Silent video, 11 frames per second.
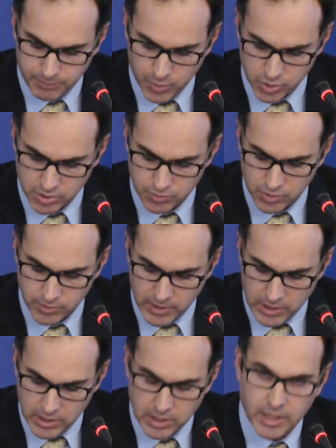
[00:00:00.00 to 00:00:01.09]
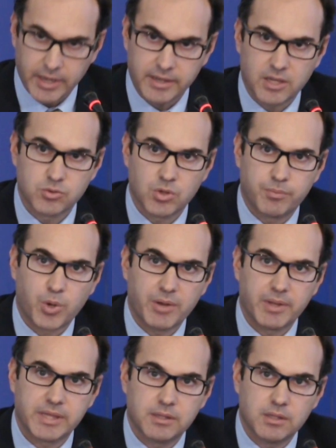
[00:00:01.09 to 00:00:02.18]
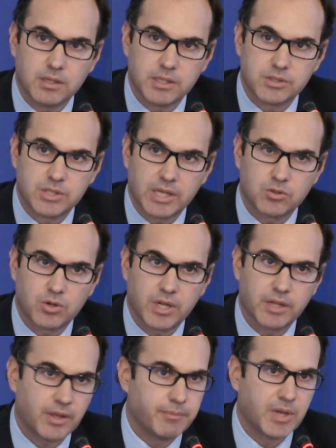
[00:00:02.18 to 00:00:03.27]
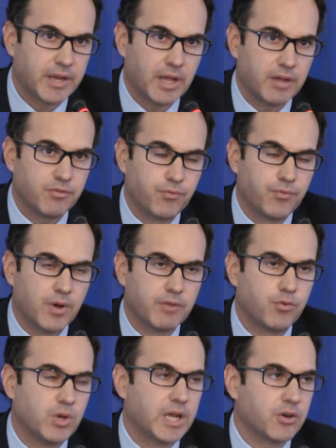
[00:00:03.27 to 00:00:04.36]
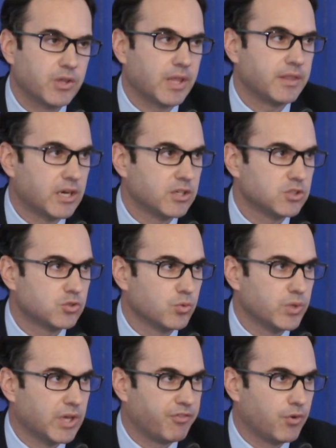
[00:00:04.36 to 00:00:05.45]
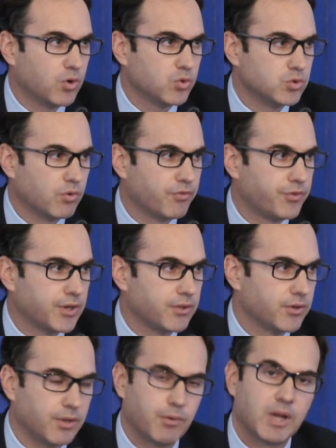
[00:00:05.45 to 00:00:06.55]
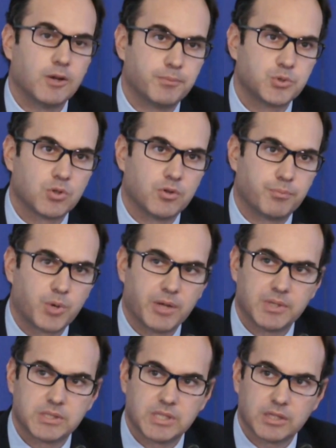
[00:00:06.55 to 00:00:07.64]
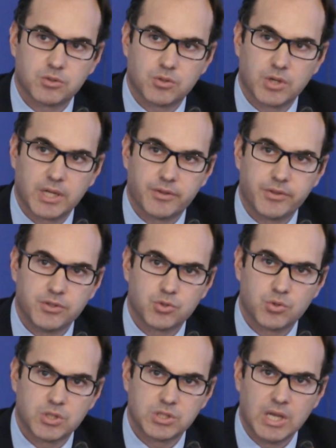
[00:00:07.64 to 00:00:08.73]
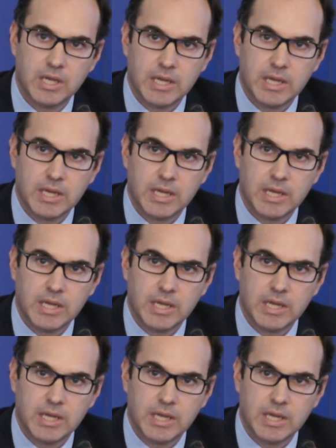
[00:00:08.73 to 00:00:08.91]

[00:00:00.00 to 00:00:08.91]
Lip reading: possible. In terms of private sector health, I mean, I fully agree that there needs to be a focus on further develop sort of private sector health insurance,